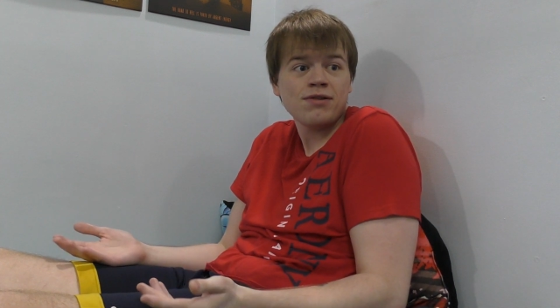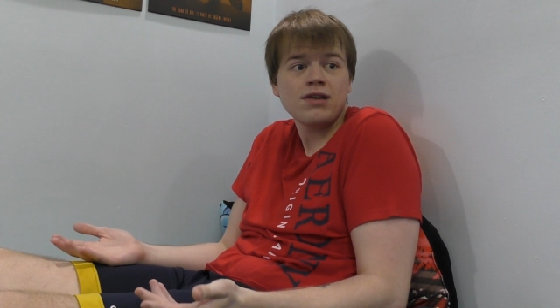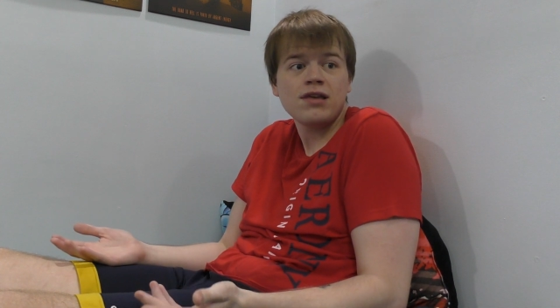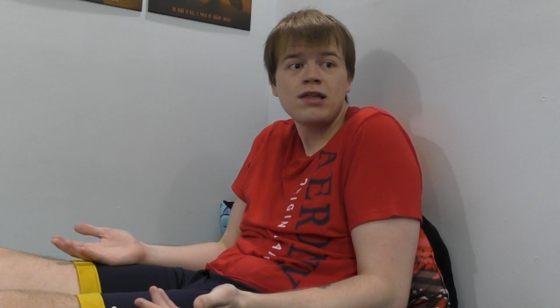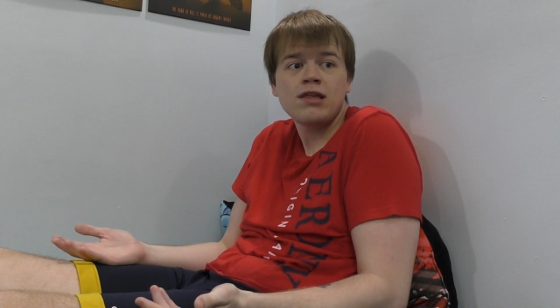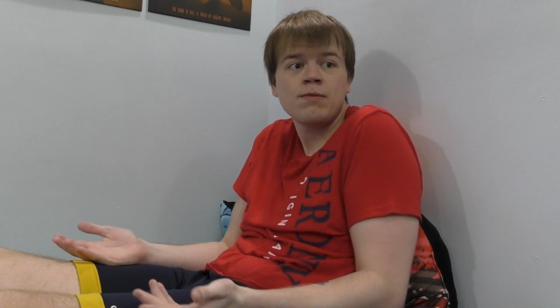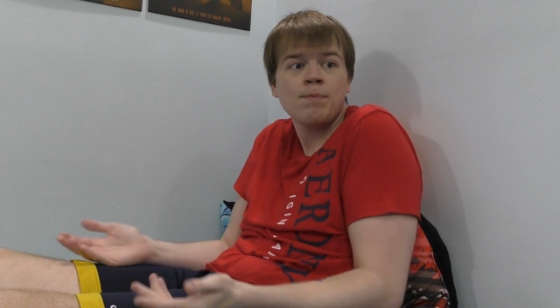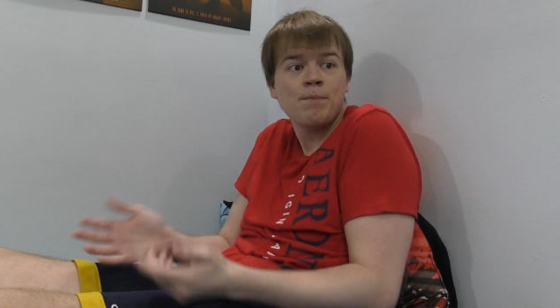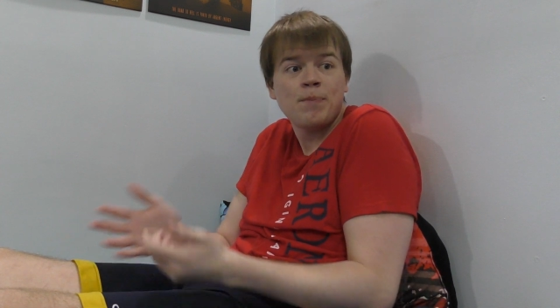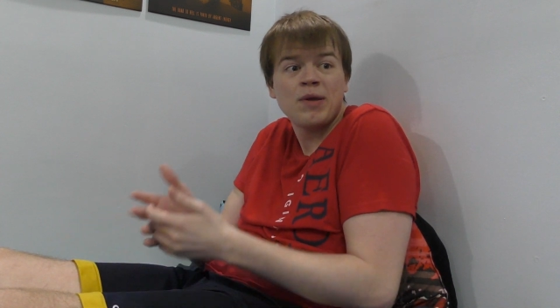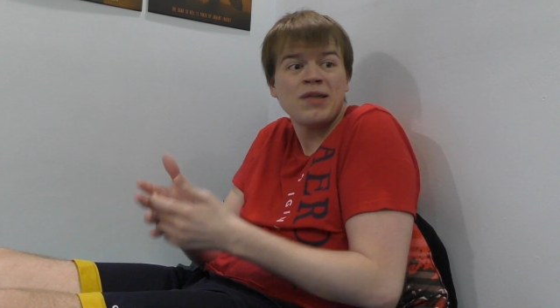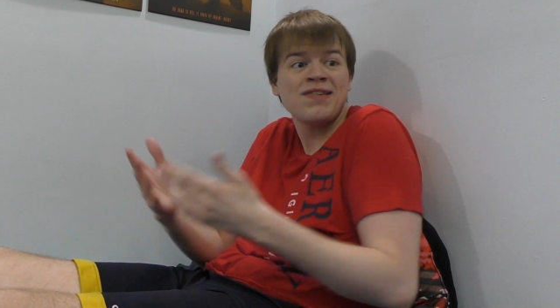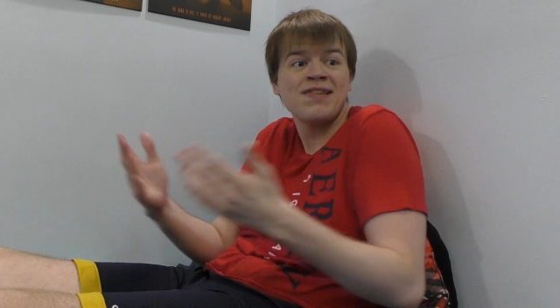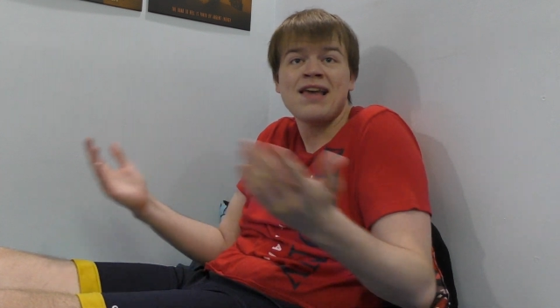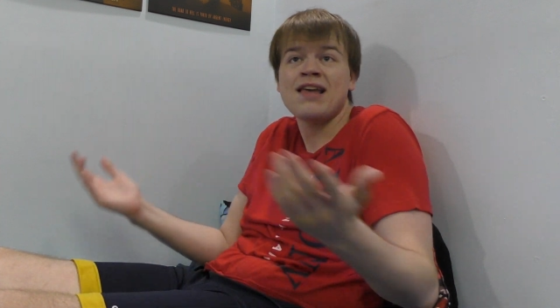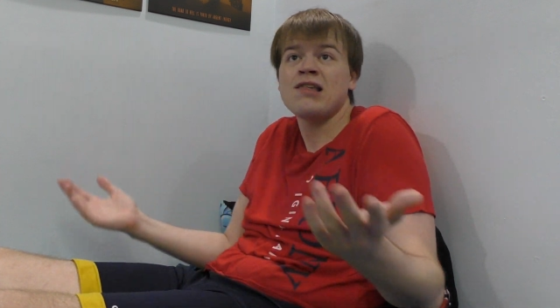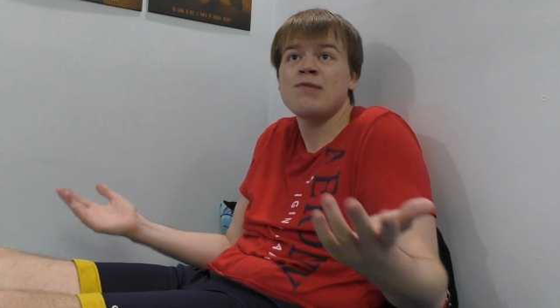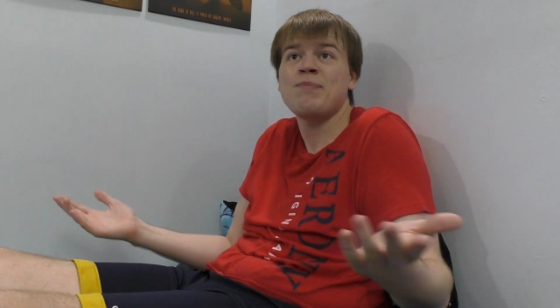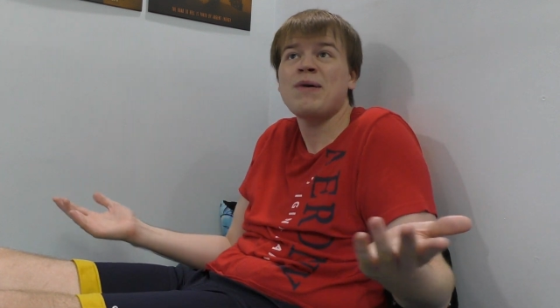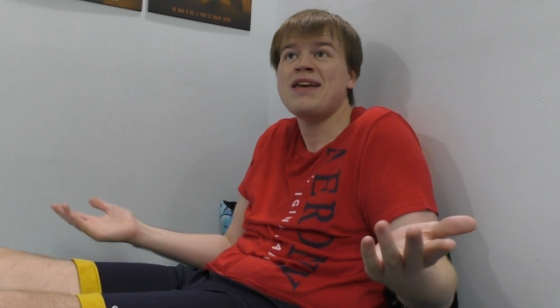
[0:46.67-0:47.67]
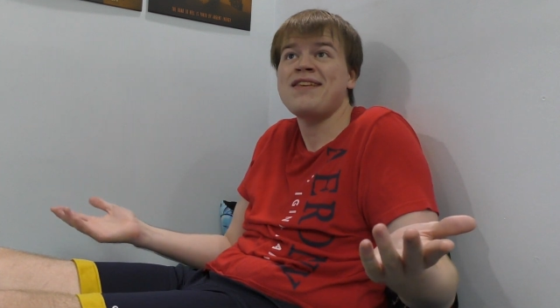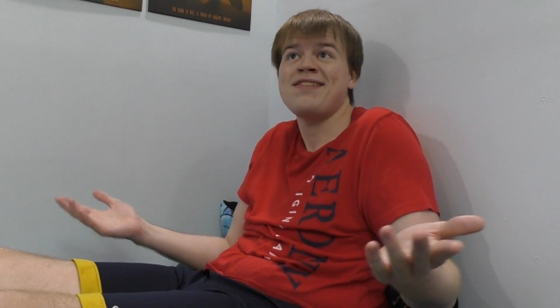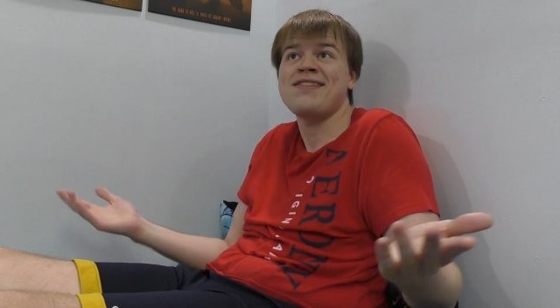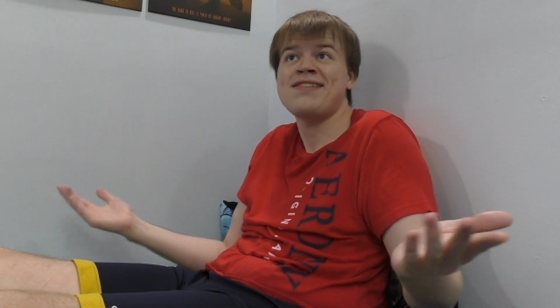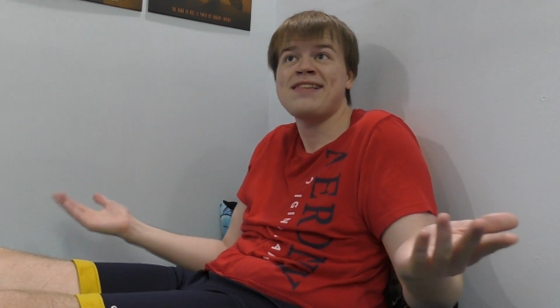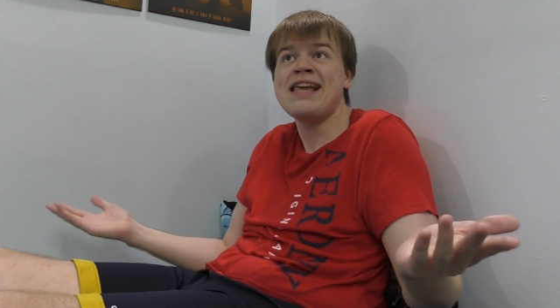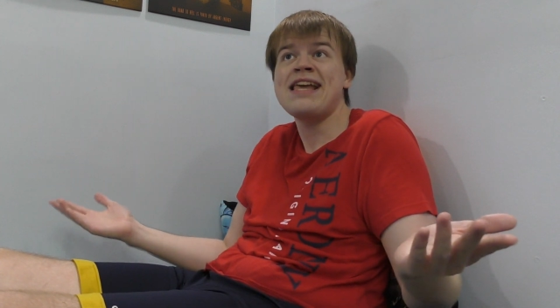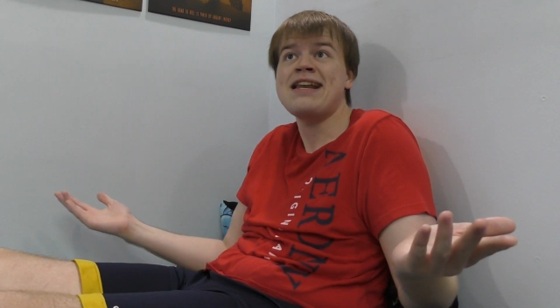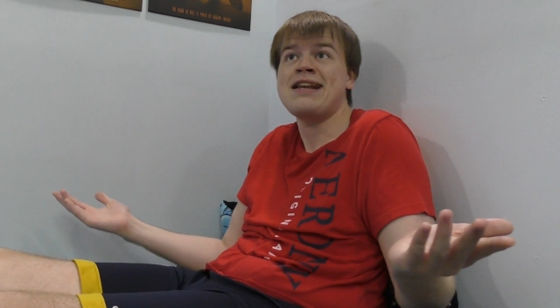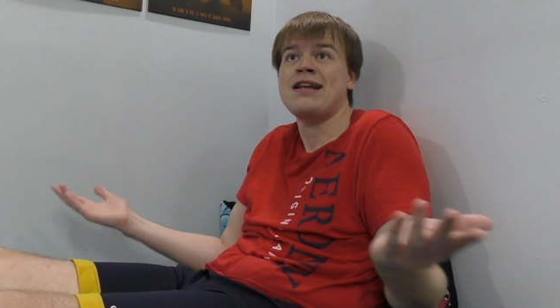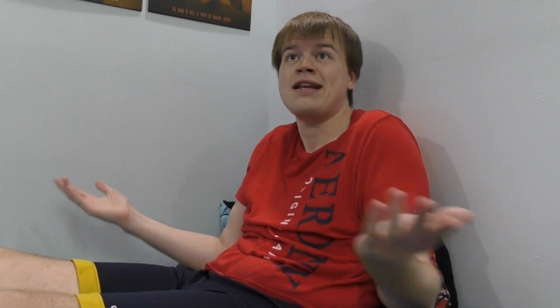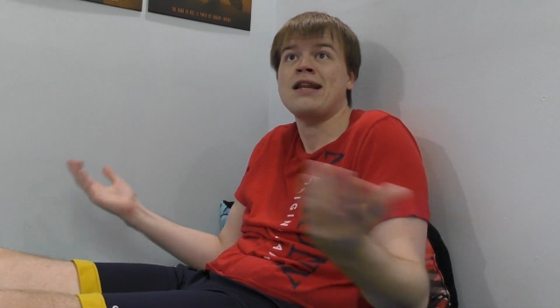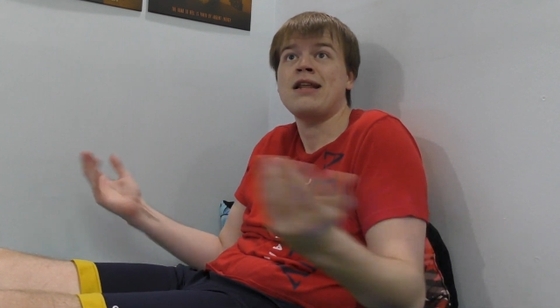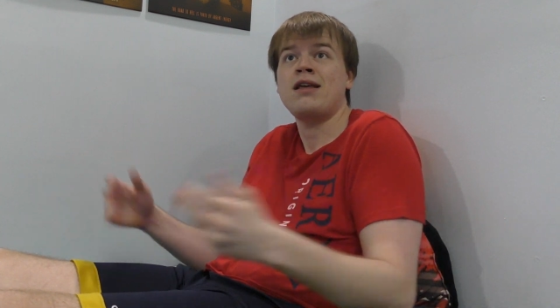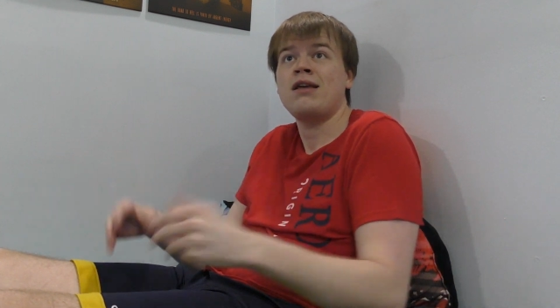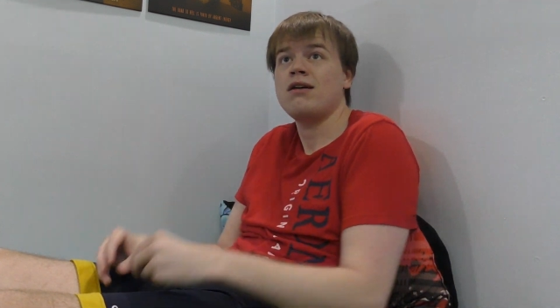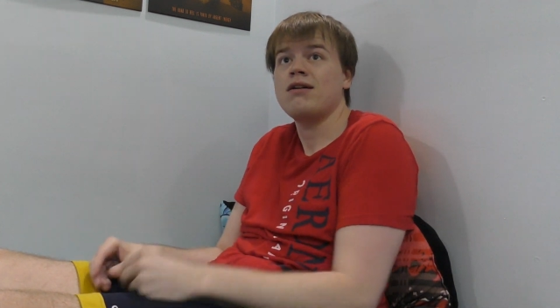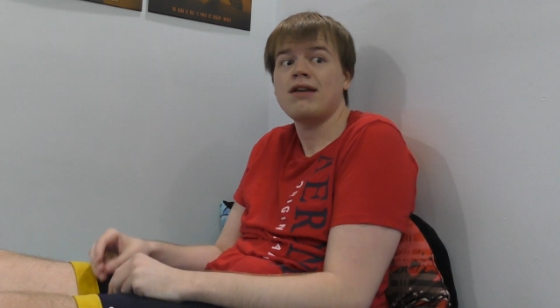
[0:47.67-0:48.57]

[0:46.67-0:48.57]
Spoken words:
like he's possessed by Satan.